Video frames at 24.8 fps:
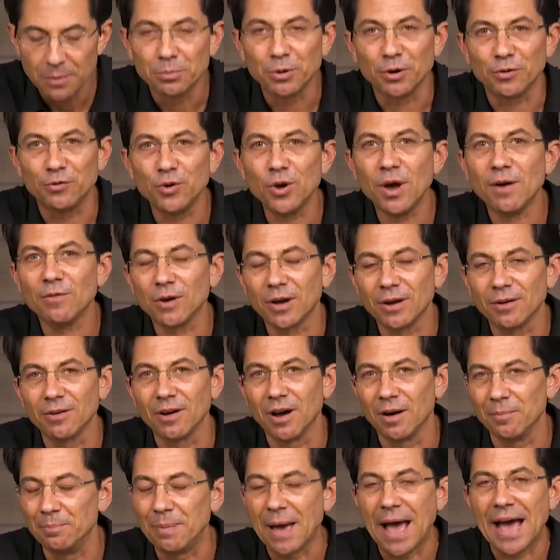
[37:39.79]
But if you have
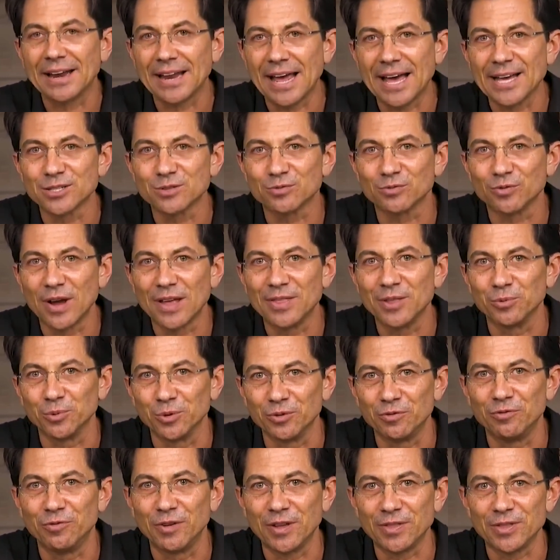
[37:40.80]
a badass friend that
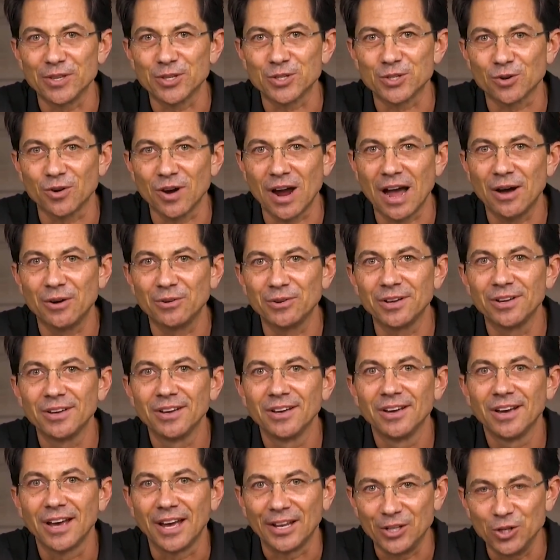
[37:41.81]
would fit this crowd
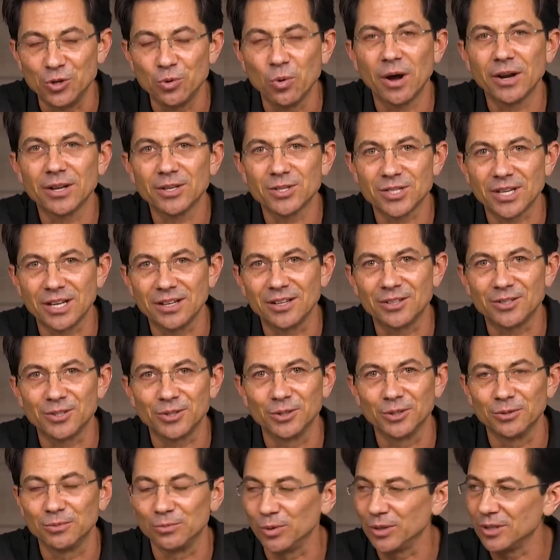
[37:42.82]
and you want to send it to
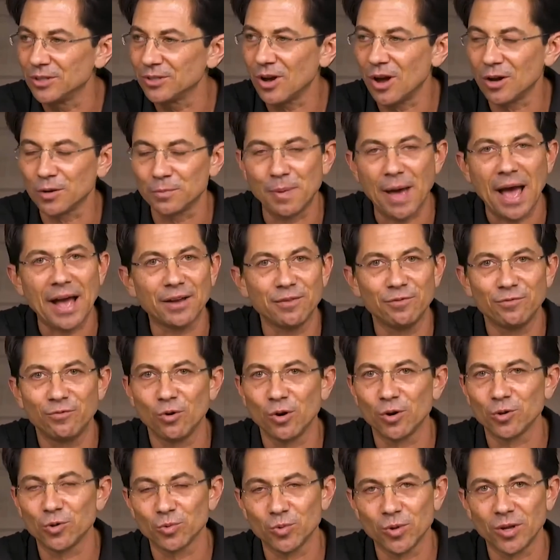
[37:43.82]
them, we talked back and
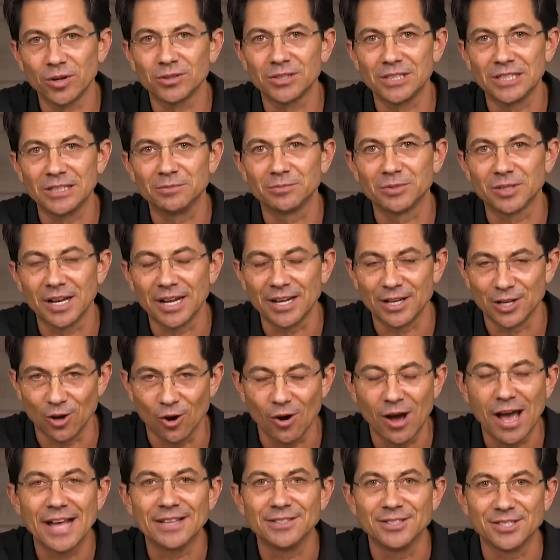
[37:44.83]
forth with our team today, go
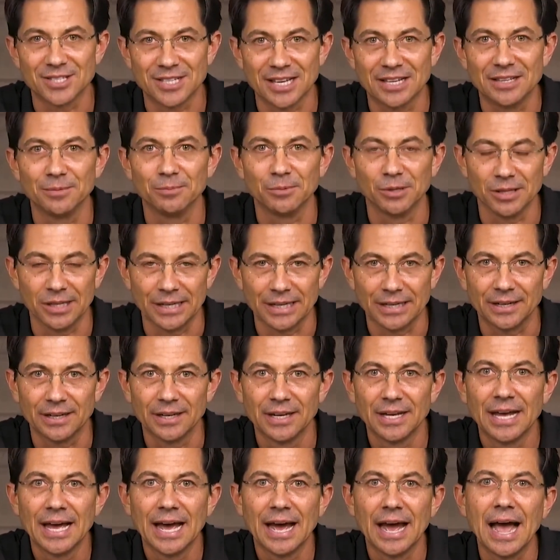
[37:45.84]
ahead and send them the link.
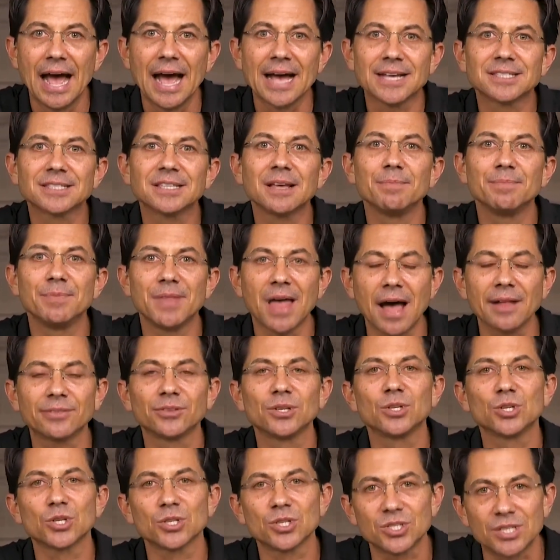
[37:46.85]
Ask them not
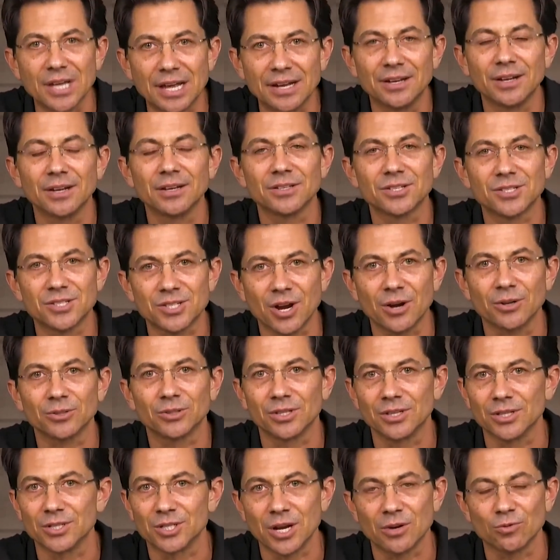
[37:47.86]
to just share it
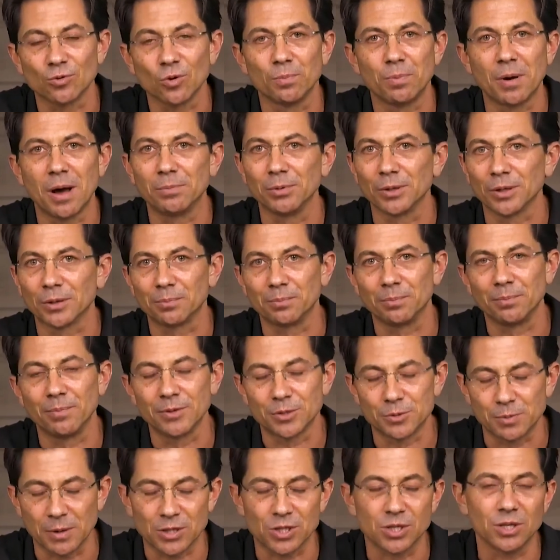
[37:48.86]
to the general public,
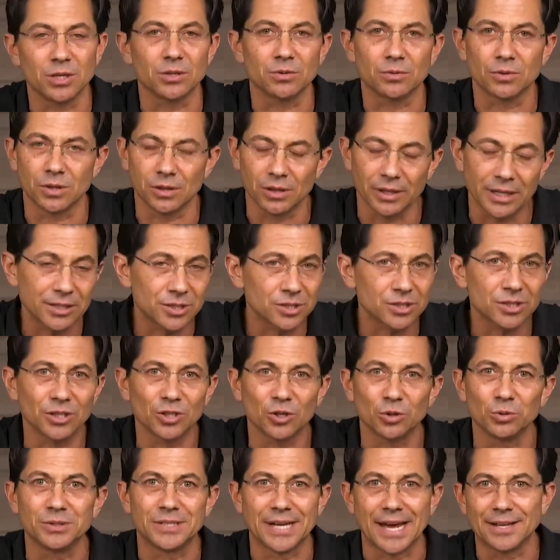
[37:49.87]
especially the link's going
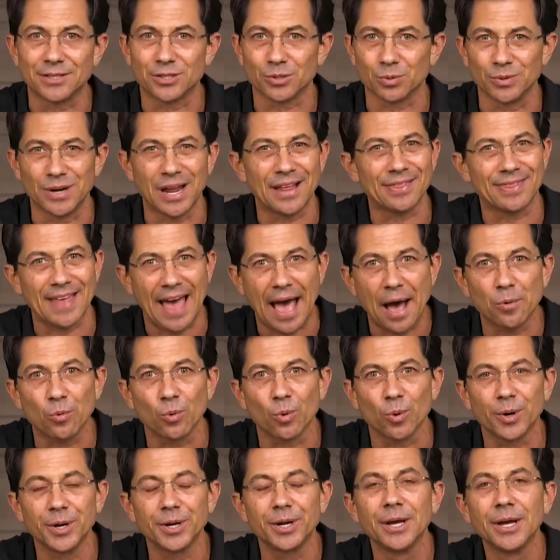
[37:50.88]
to go dead, so we're not that
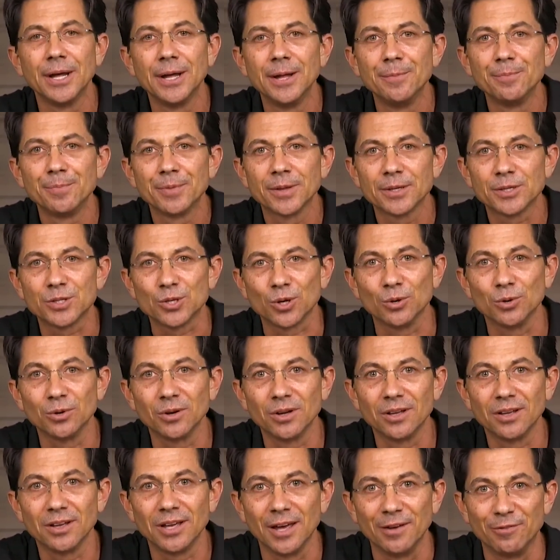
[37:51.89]
worried. So
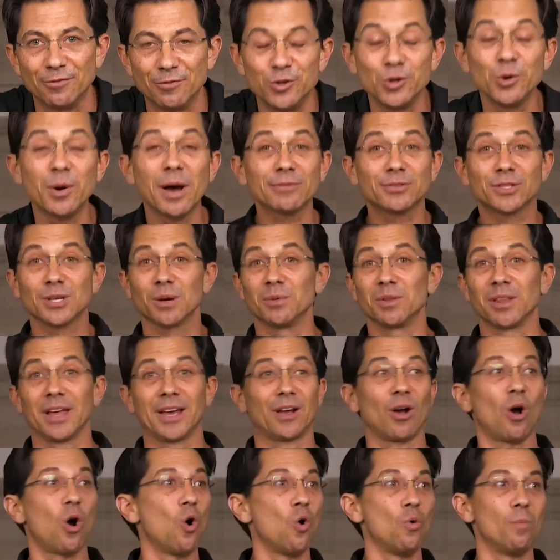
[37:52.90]
if you have someone
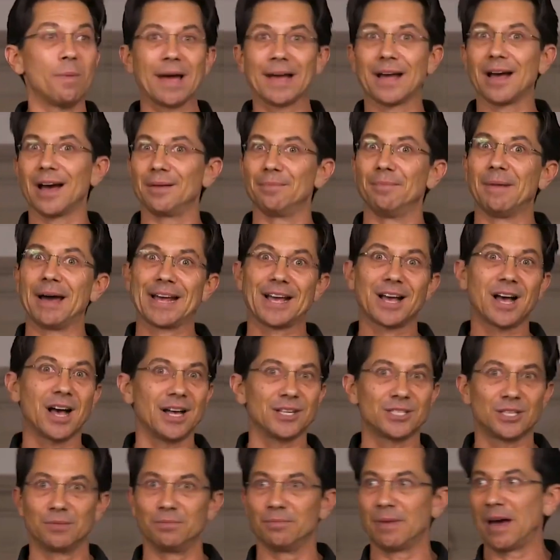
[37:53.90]
like, oh my God, my
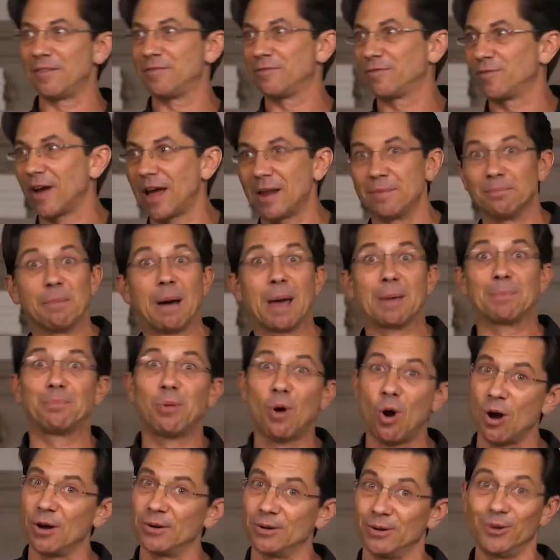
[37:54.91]
cousin, my friend, my
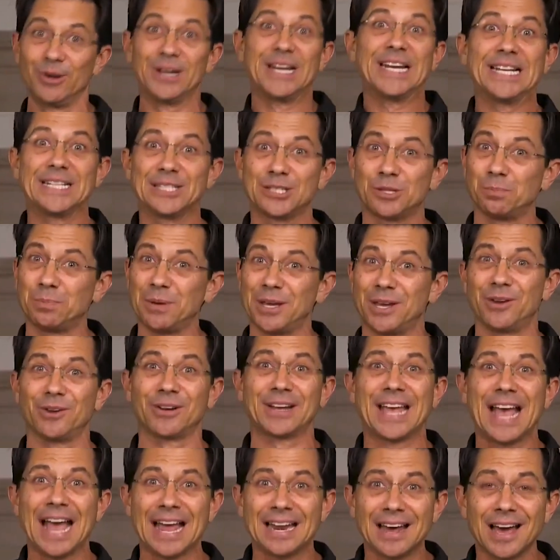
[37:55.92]
partner needs to be here,
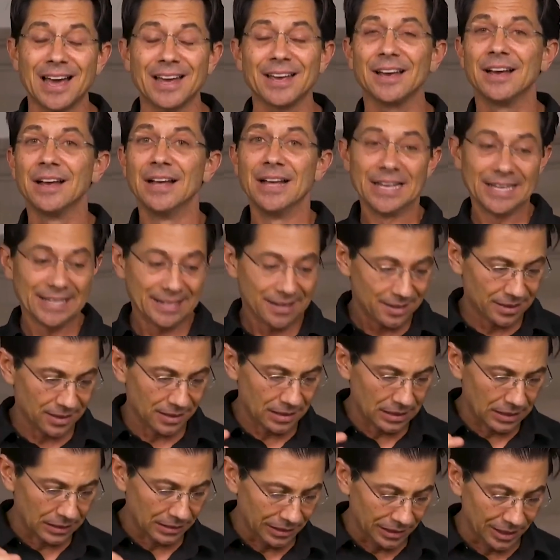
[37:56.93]
can I?
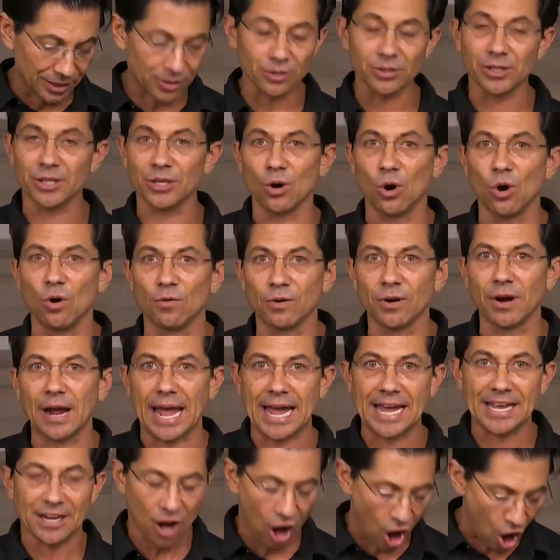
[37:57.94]
Literally over
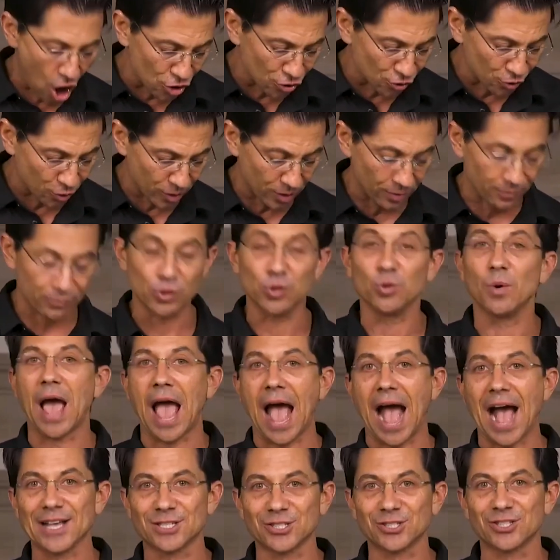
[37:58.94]
800 of you
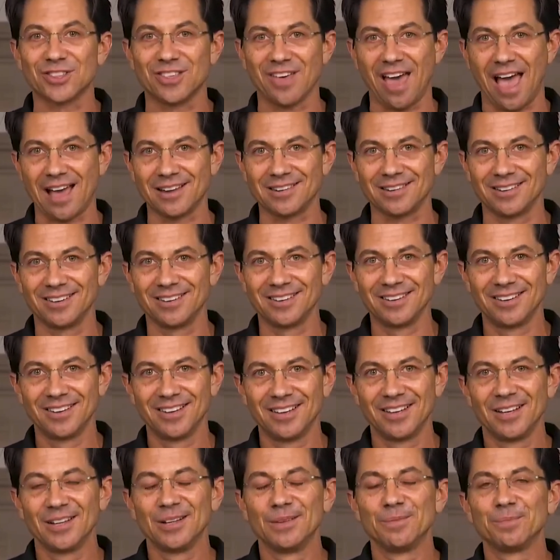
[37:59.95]
asked that.
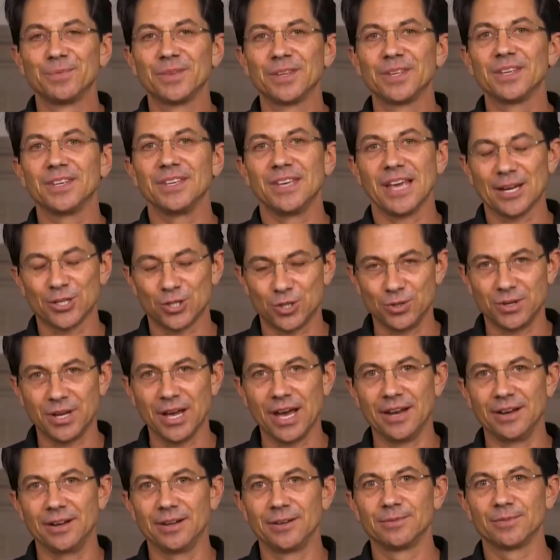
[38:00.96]
Yes, you
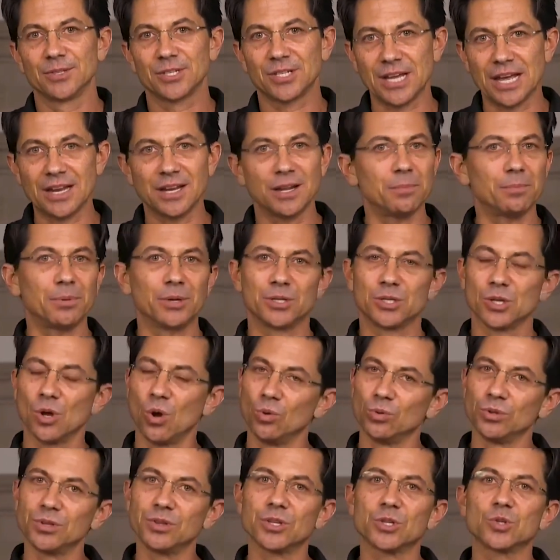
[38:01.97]
can. Send it, but it's
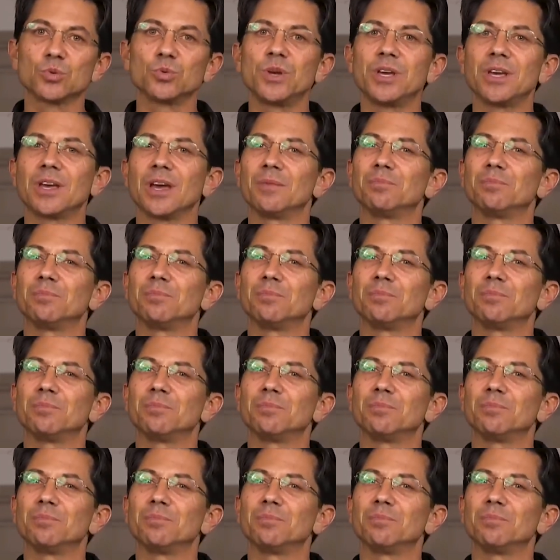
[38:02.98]
only this week.